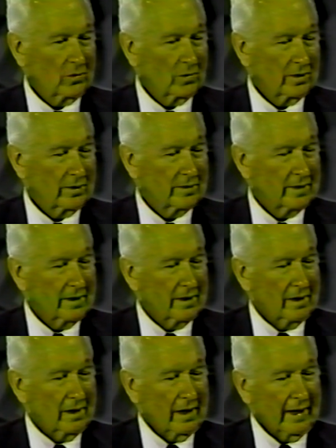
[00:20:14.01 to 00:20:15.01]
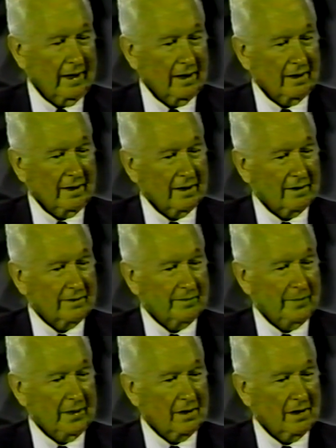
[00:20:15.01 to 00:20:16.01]
world, and it
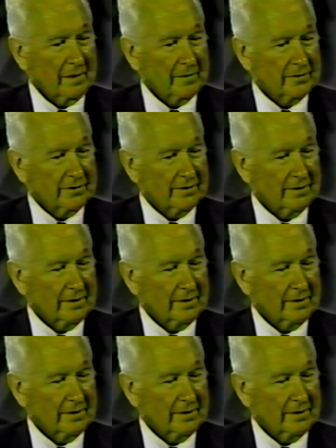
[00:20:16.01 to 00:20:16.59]
becomes